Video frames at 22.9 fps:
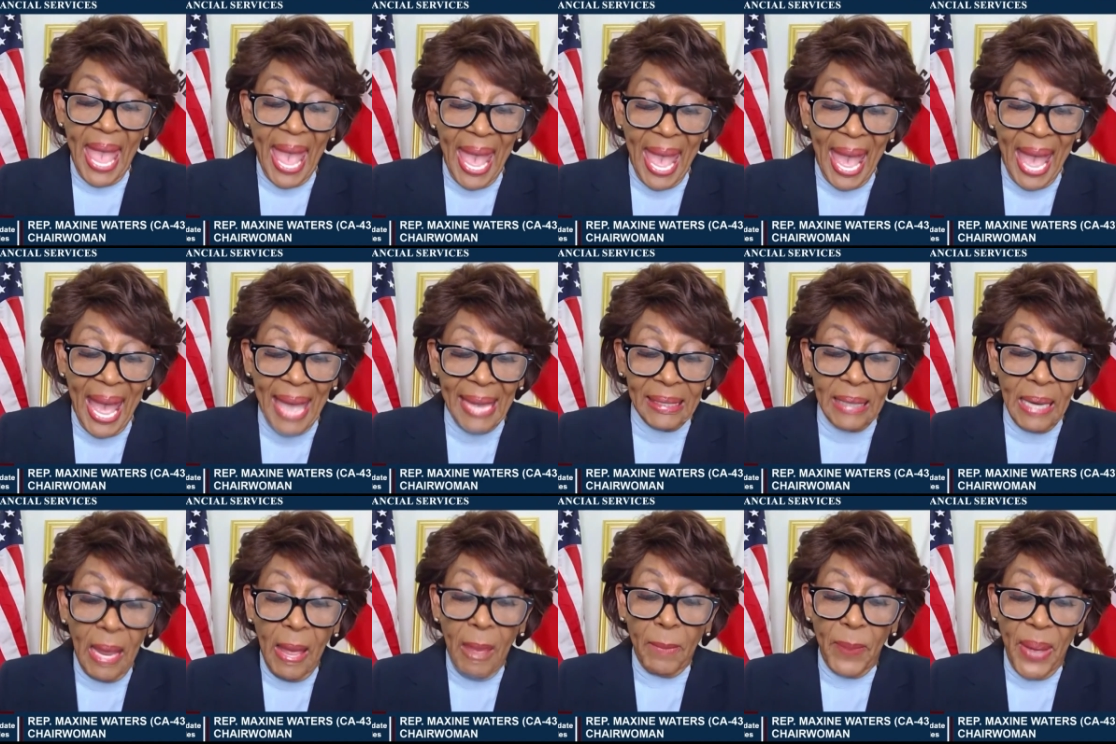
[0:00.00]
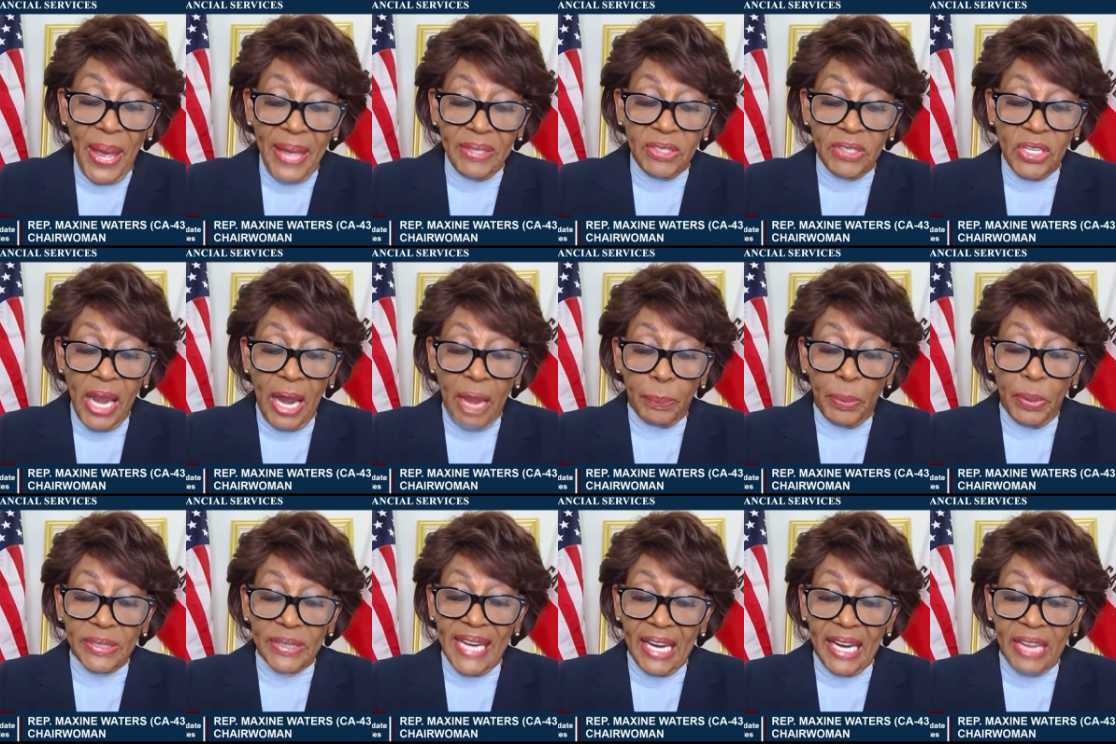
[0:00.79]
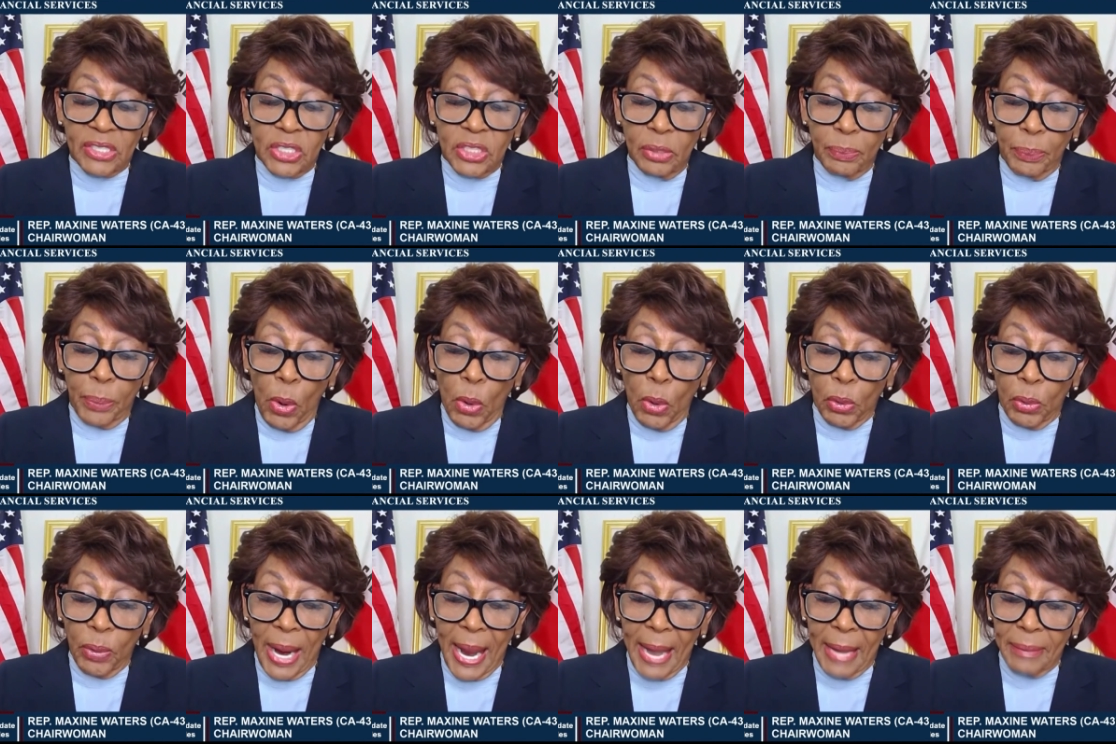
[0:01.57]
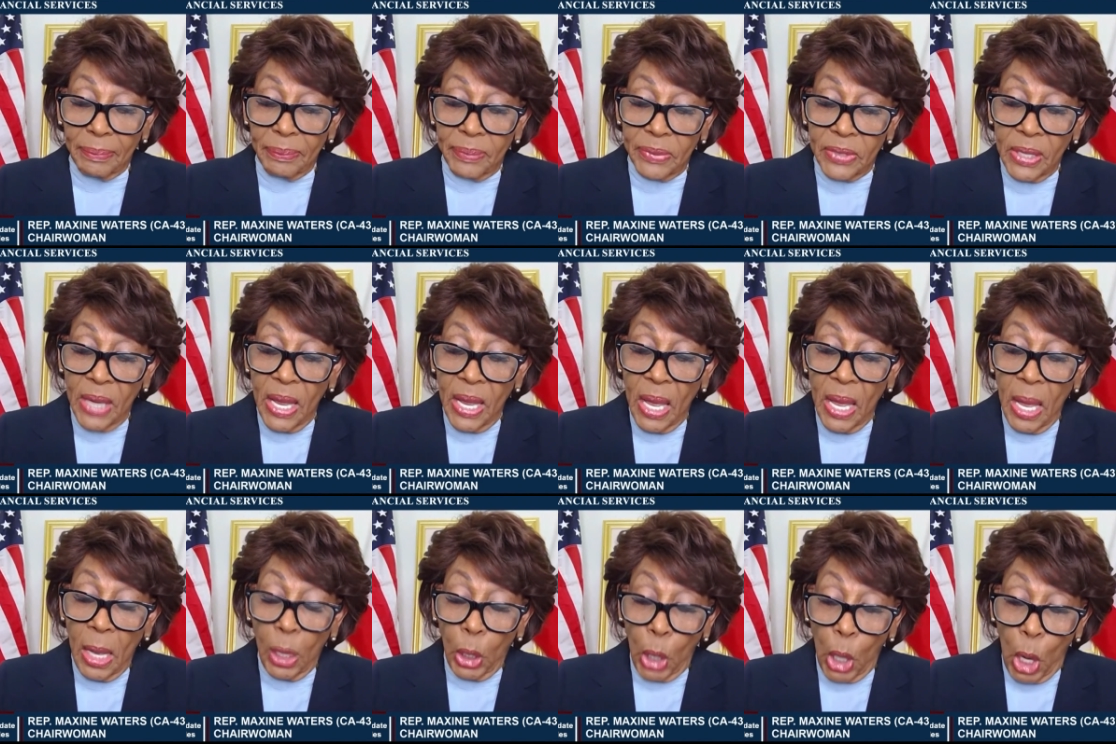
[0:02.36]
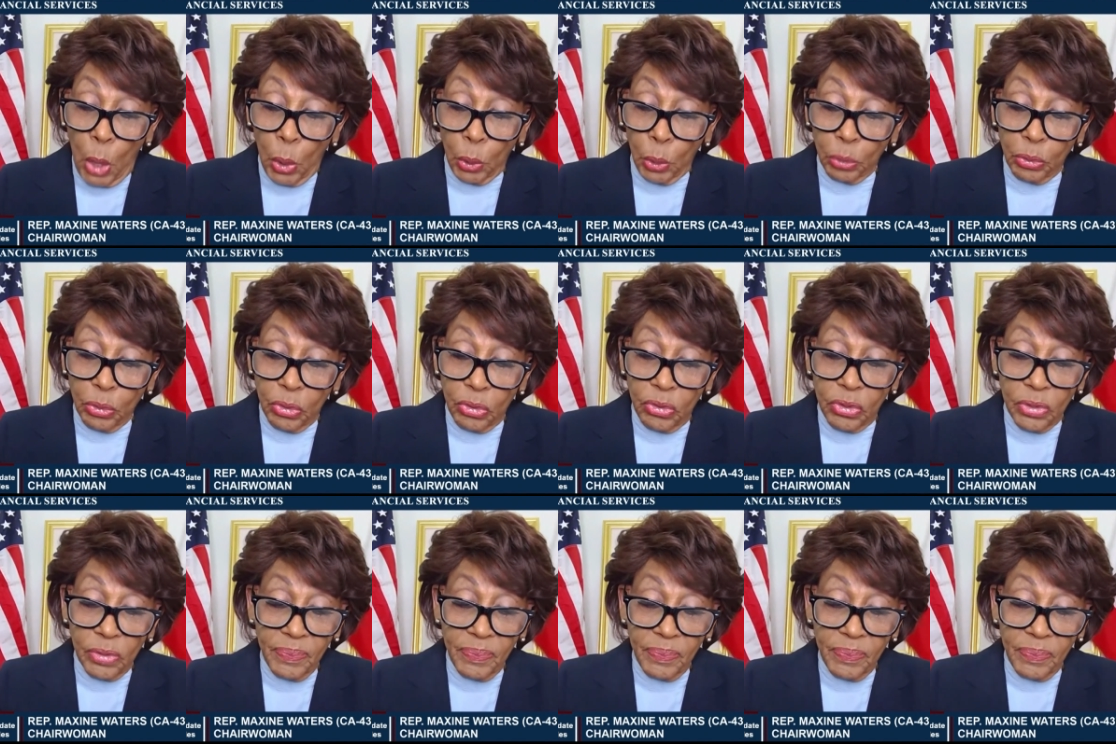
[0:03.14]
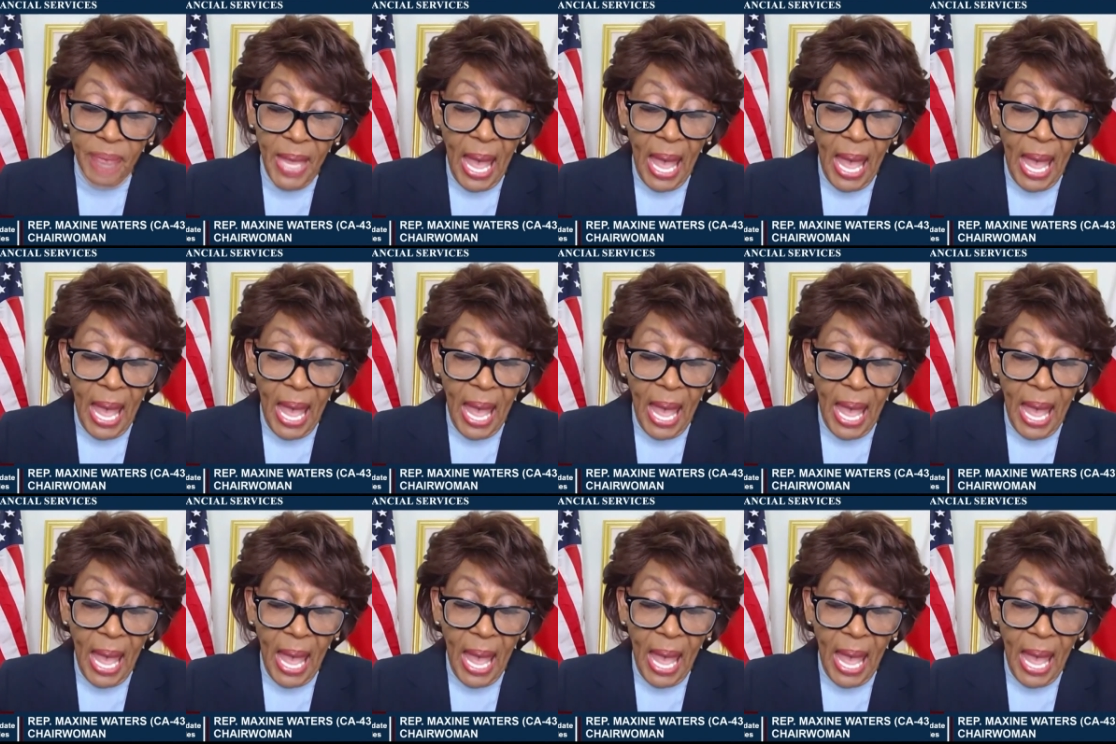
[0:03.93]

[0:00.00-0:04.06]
and paycheck protection programs loans.